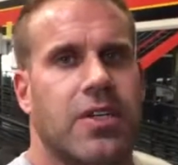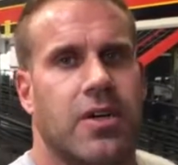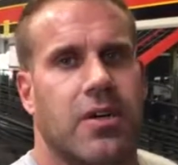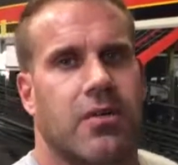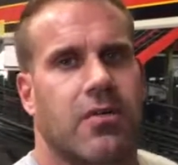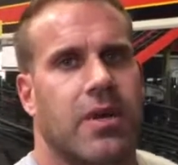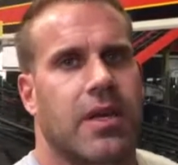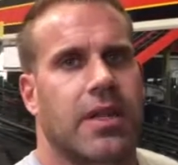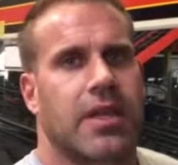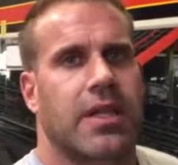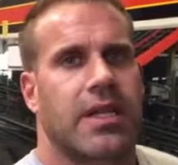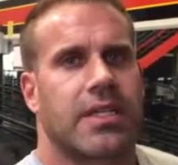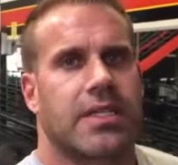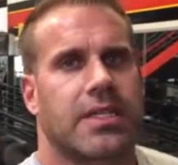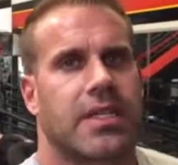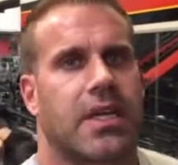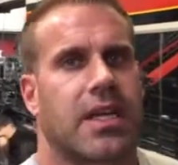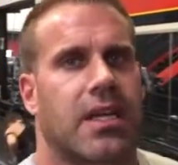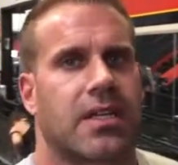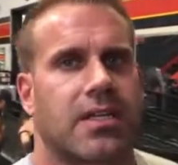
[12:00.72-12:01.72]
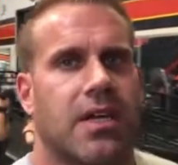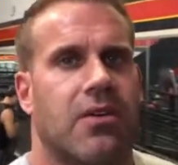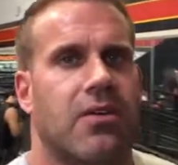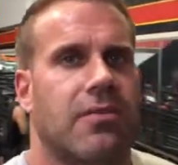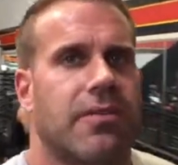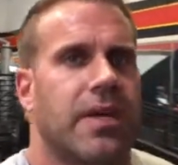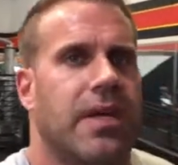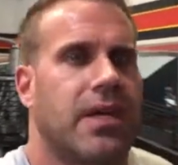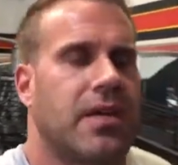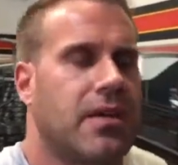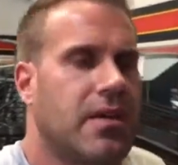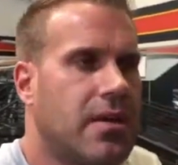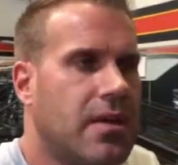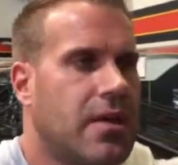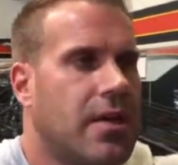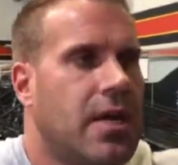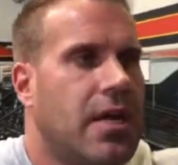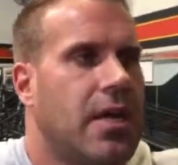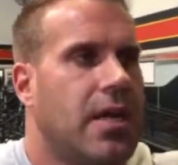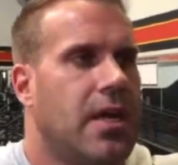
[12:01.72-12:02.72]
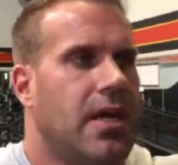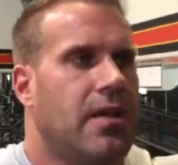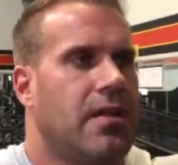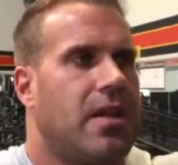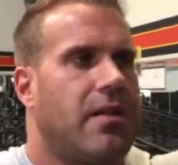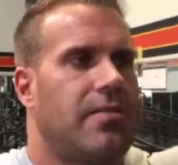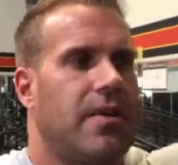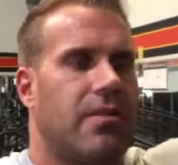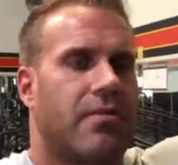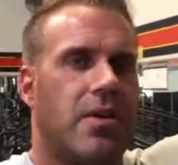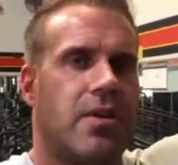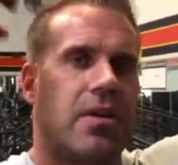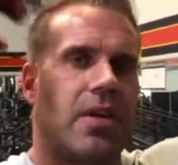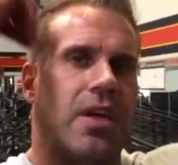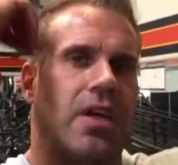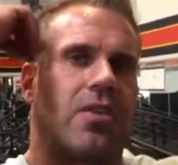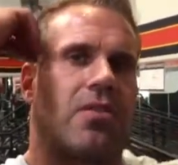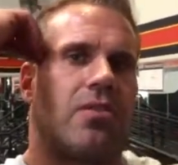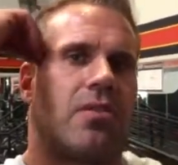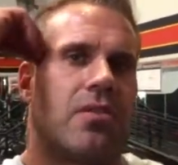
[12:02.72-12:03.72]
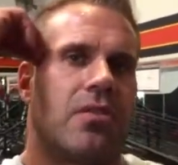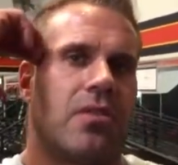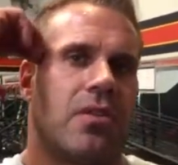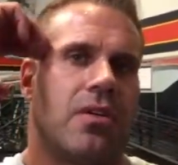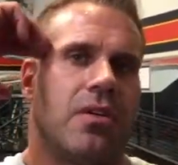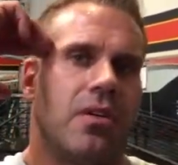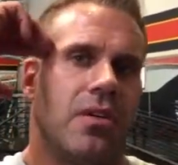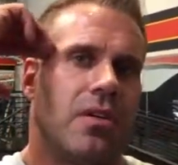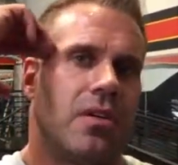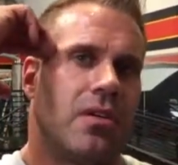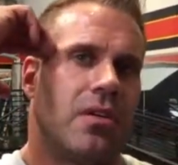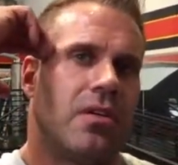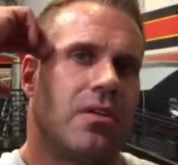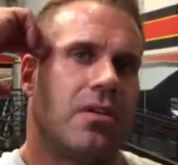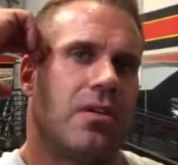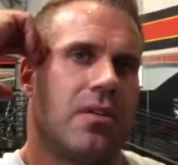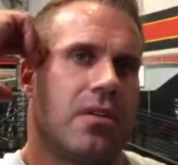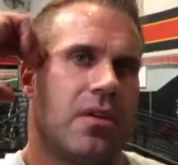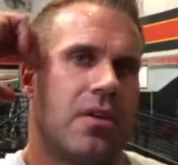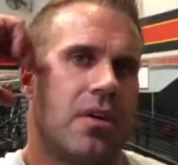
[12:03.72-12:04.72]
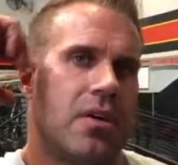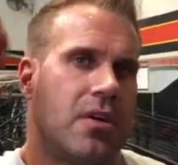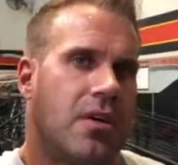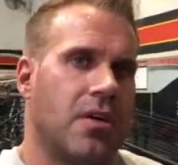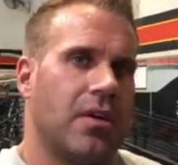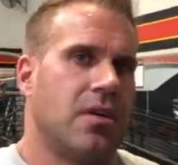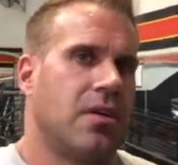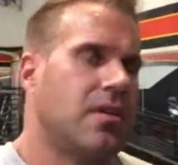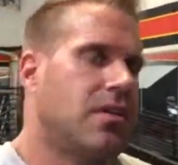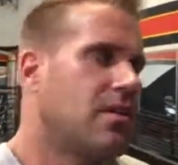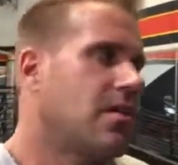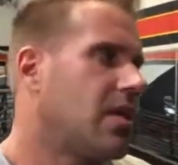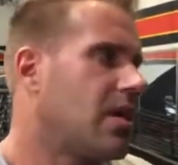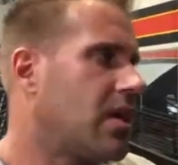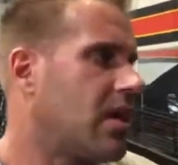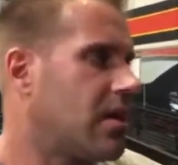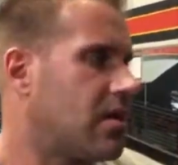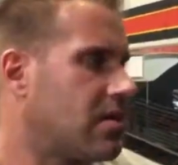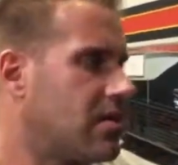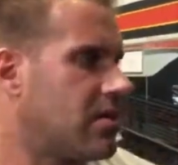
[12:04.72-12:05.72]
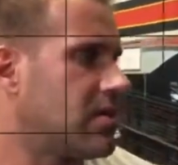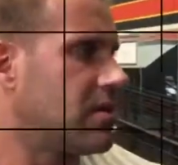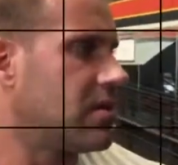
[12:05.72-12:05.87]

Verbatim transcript: show at one of these things. That, that would be. Great. That'd be really cool. Yeah. All right, champ.